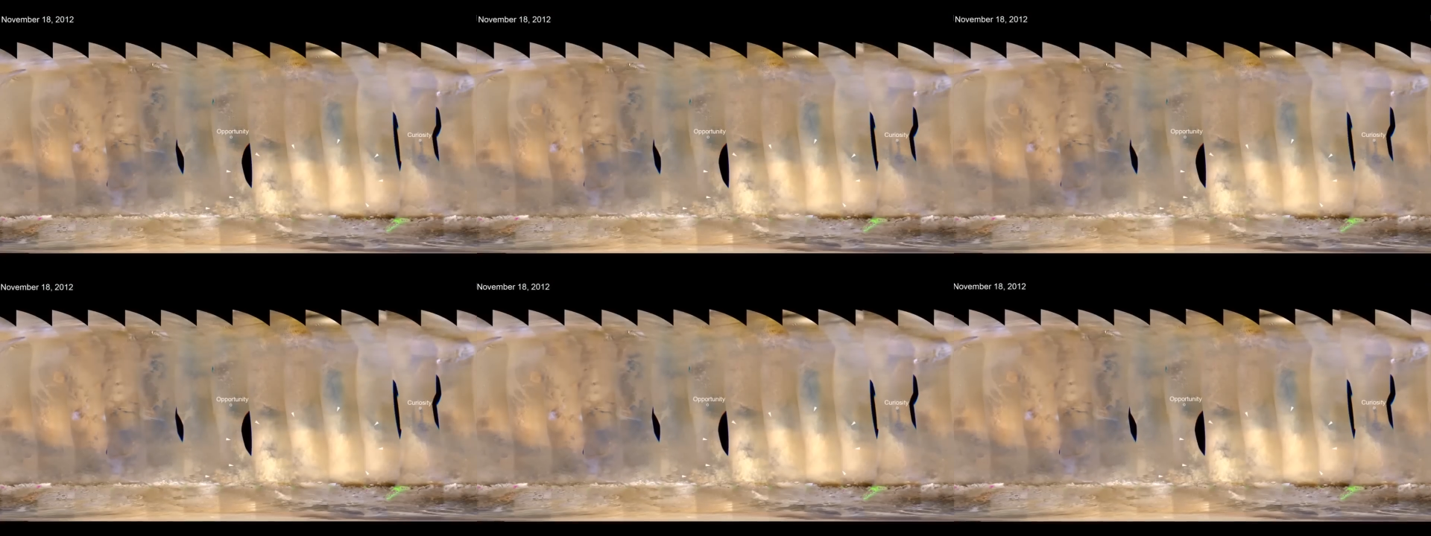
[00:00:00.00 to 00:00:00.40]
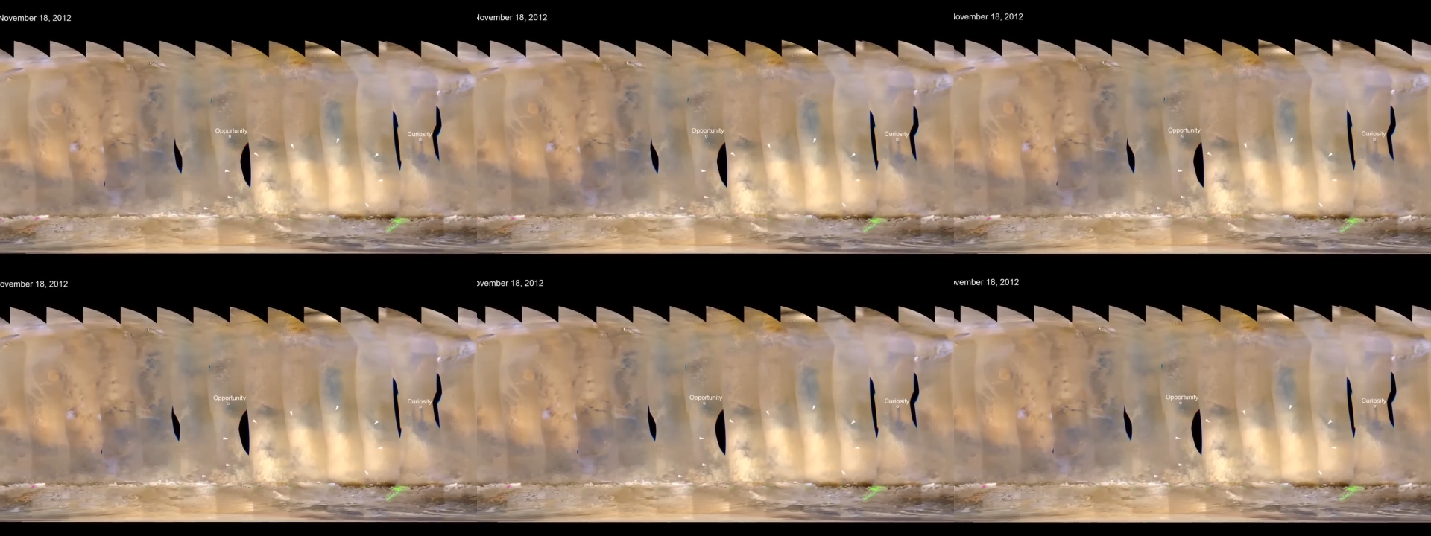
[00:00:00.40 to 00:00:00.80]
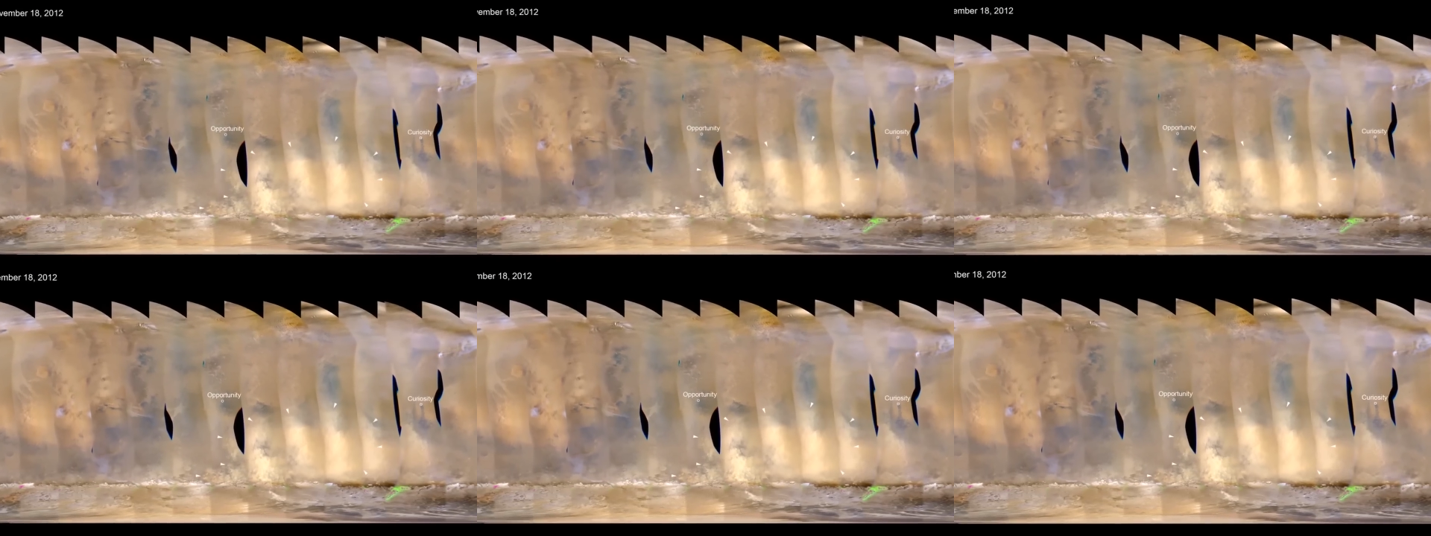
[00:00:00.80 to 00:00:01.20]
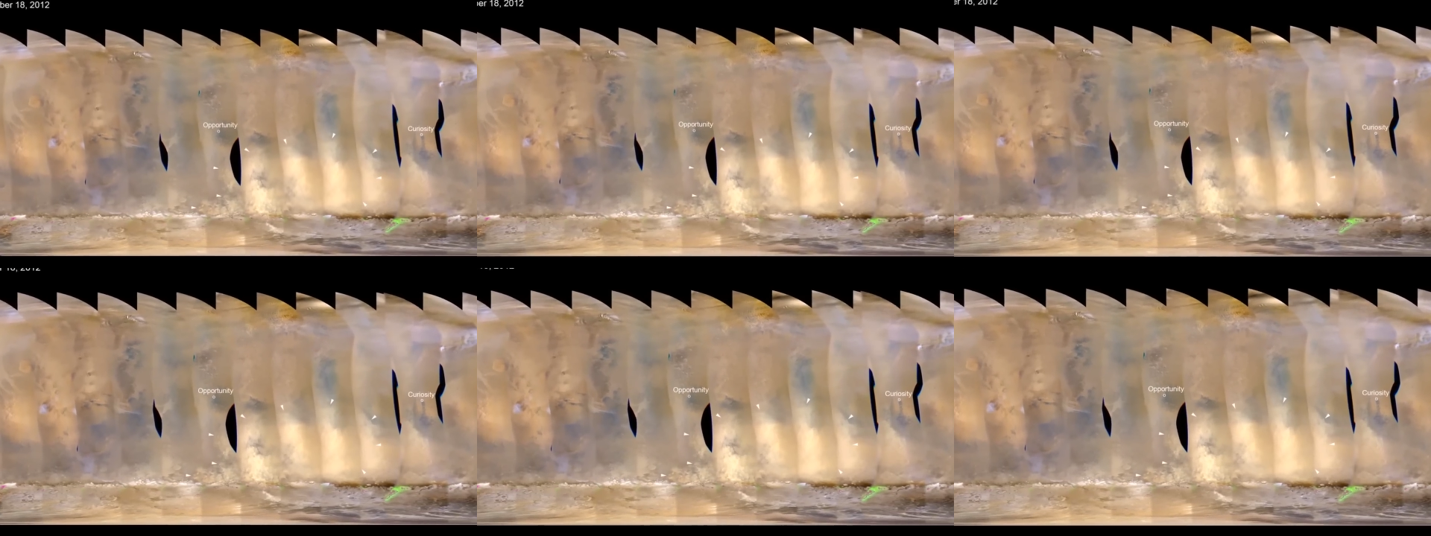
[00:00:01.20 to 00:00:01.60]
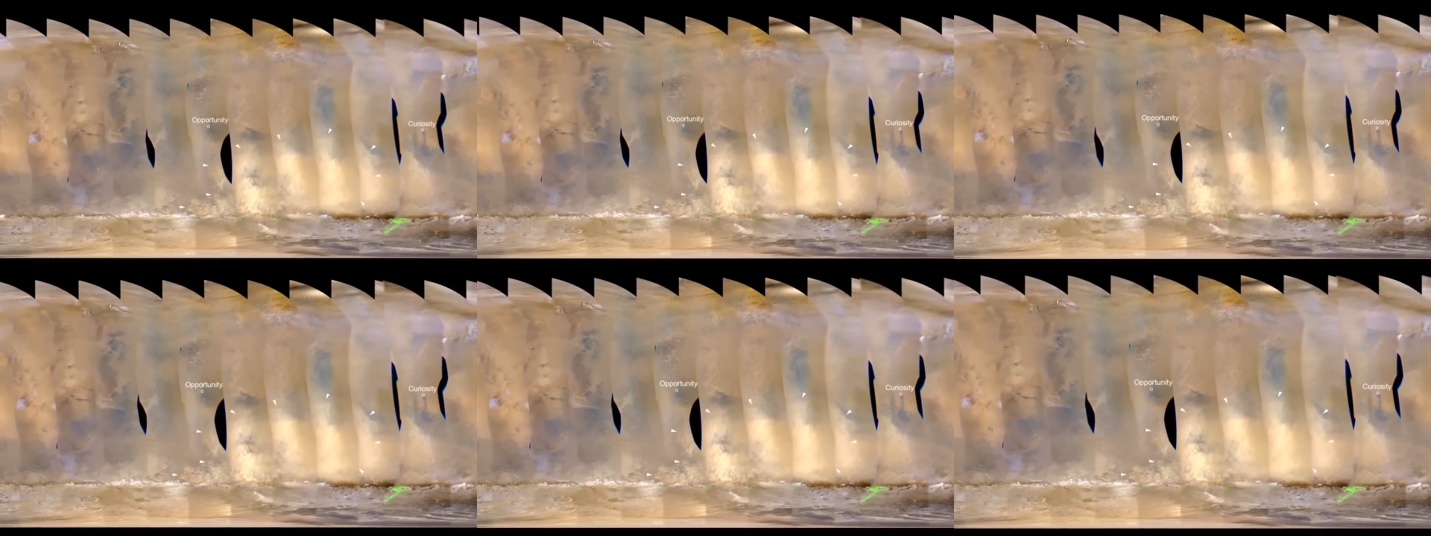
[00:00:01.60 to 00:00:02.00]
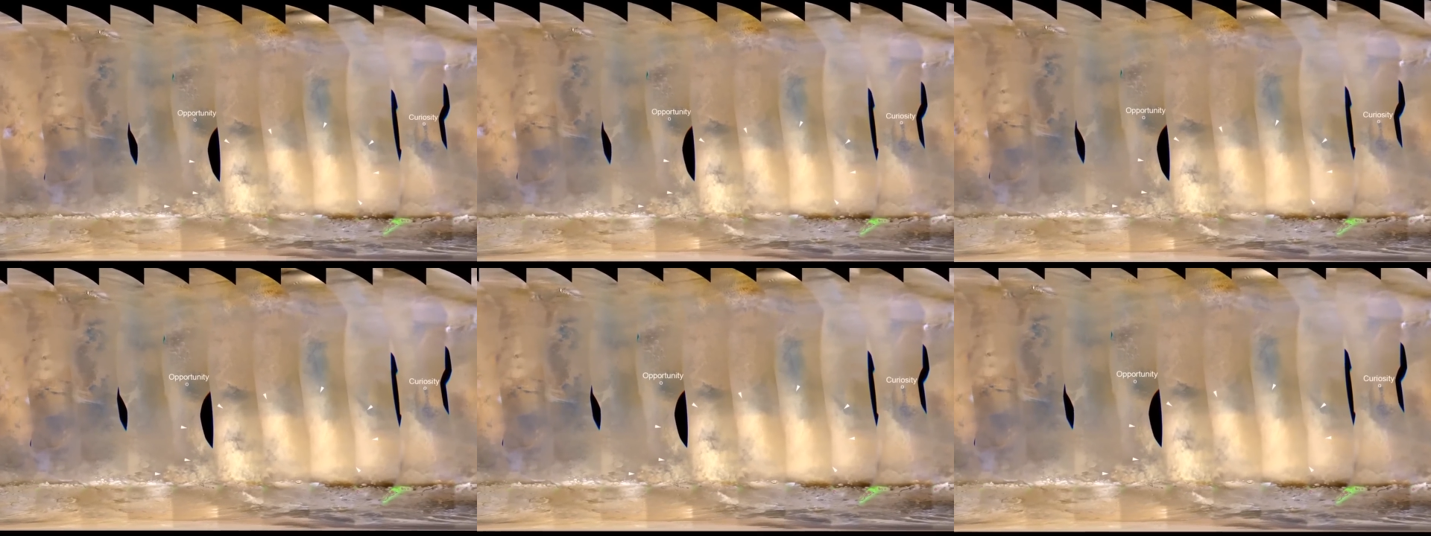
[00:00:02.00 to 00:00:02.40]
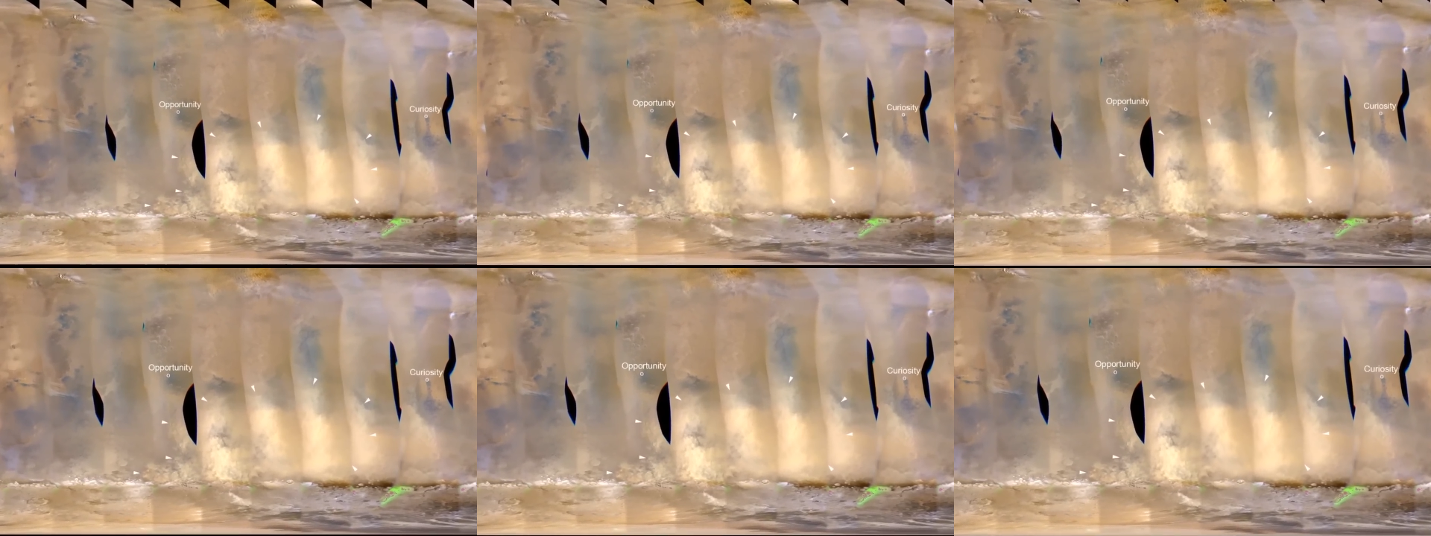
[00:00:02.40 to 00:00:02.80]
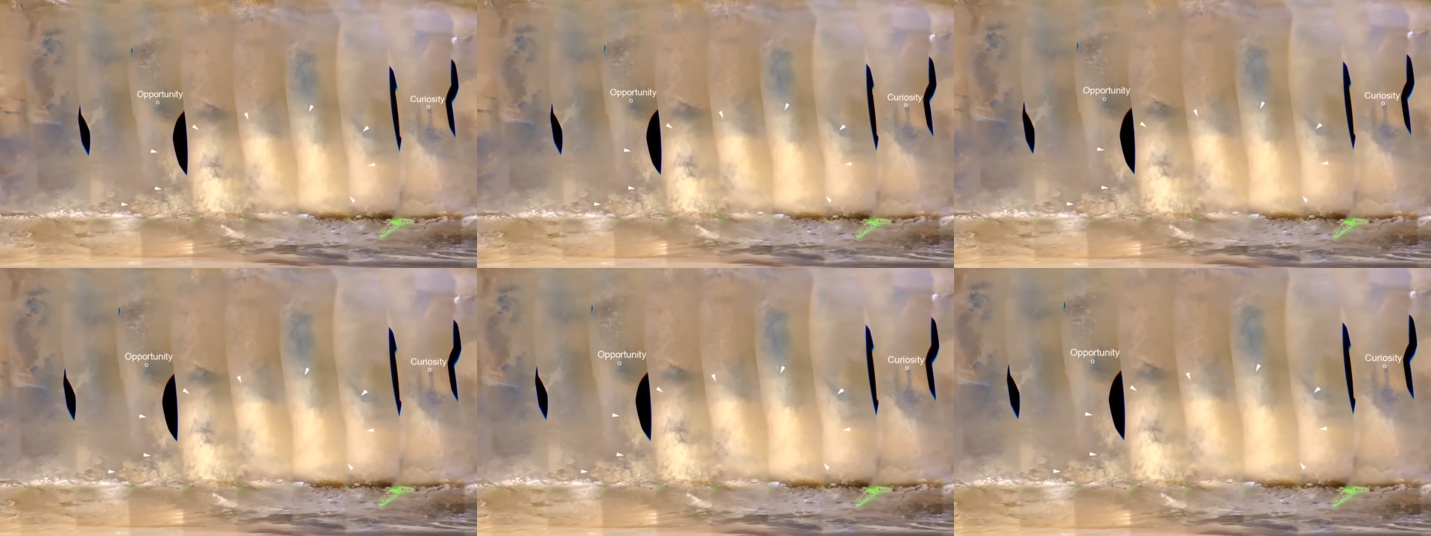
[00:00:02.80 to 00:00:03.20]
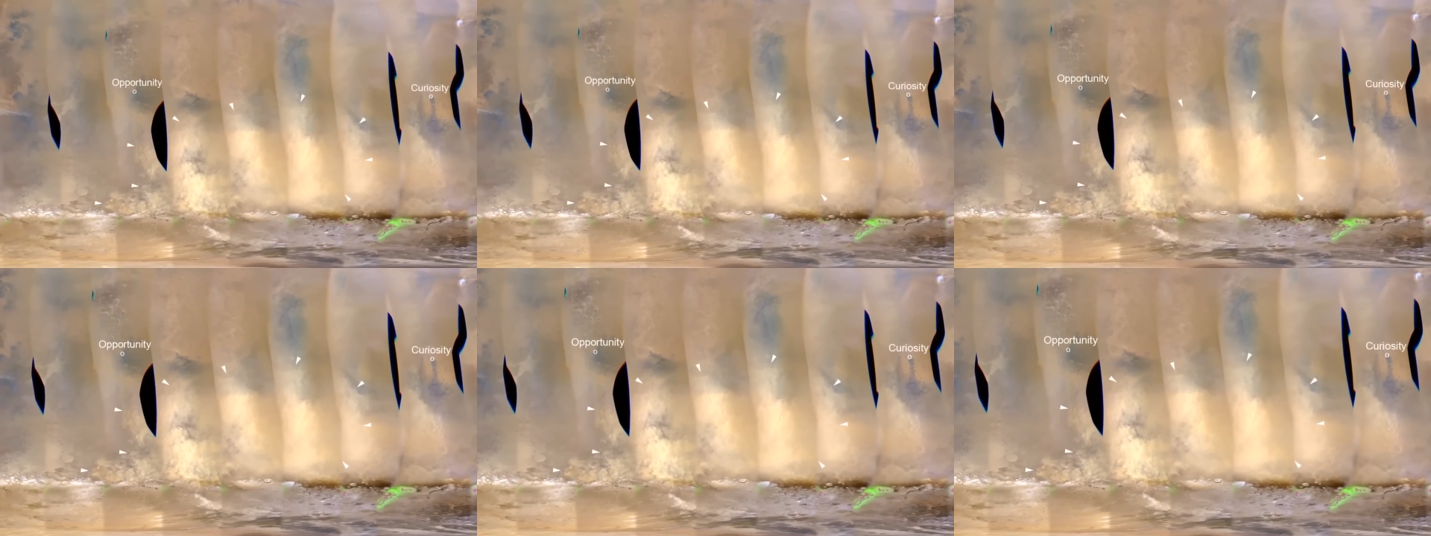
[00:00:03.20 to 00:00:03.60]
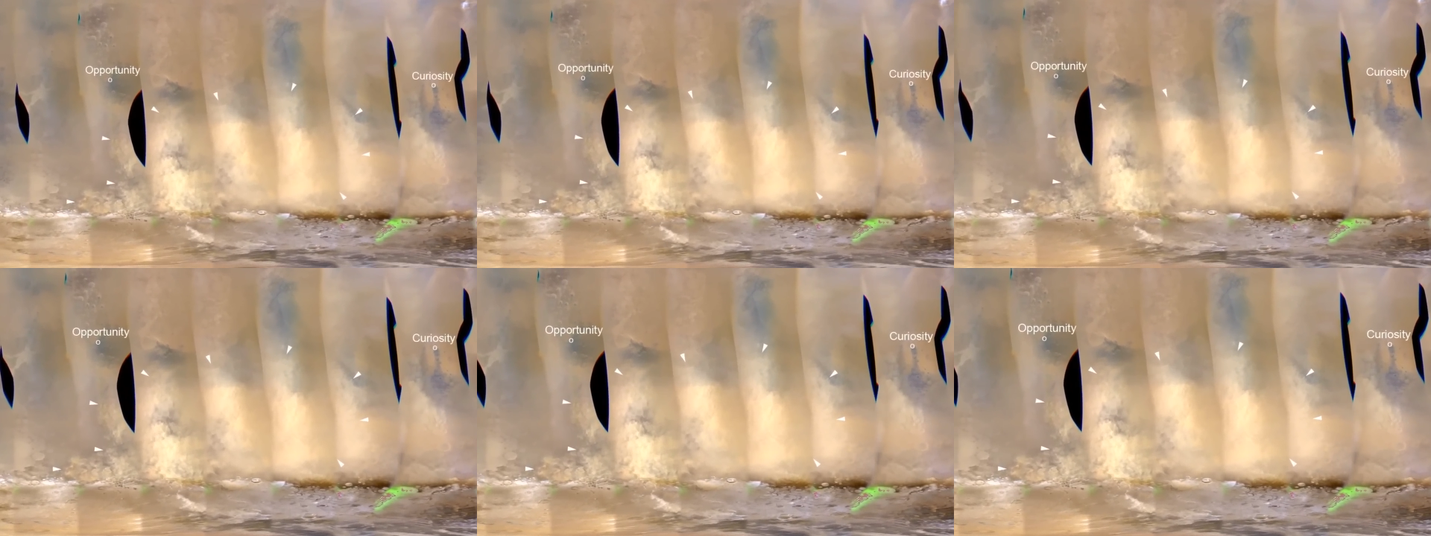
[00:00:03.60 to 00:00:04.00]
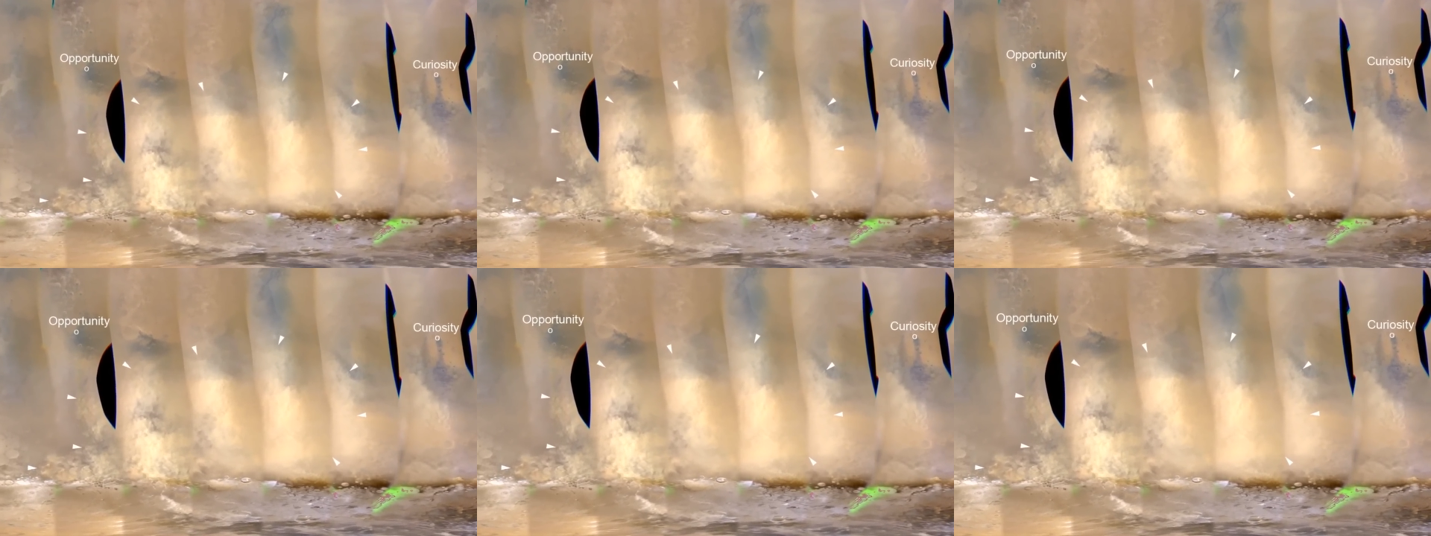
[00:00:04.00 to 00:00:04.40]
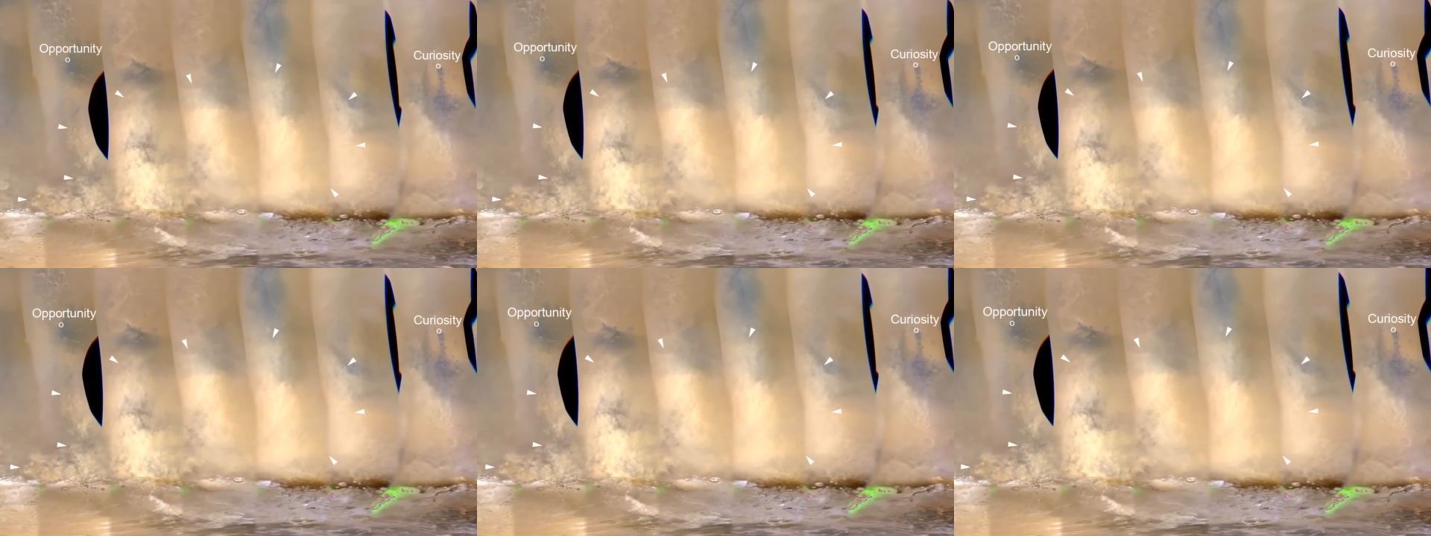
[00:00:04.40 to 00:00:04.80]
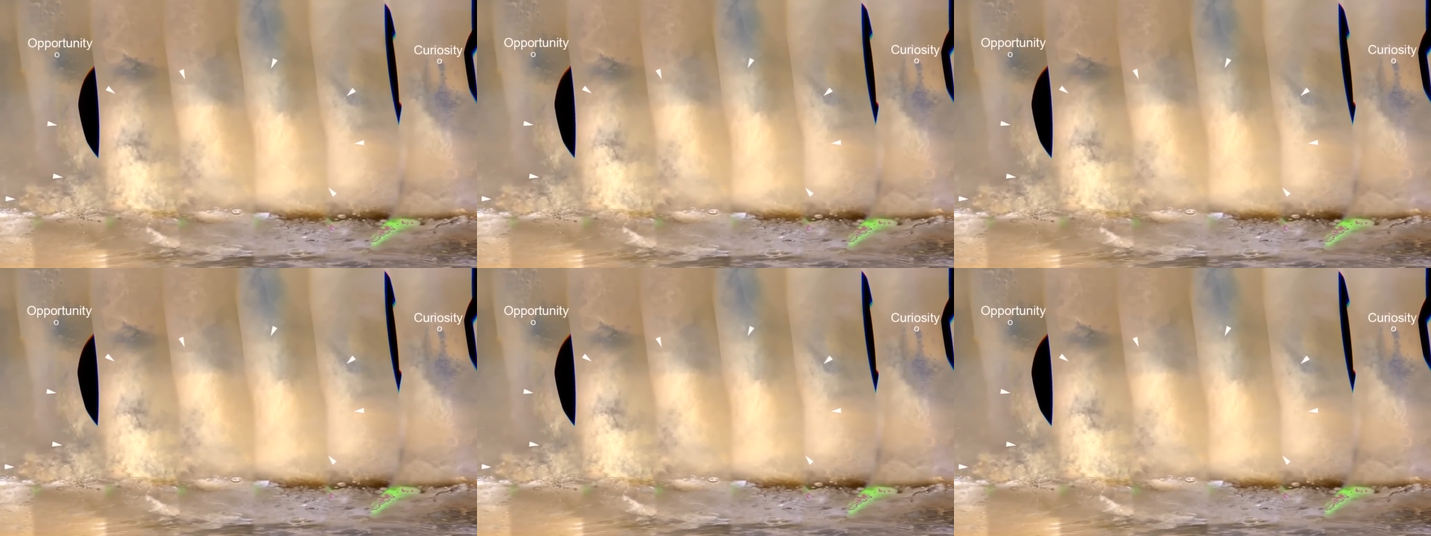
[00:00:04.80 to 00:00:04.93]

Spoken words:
No face is visible, so there are no lips to read.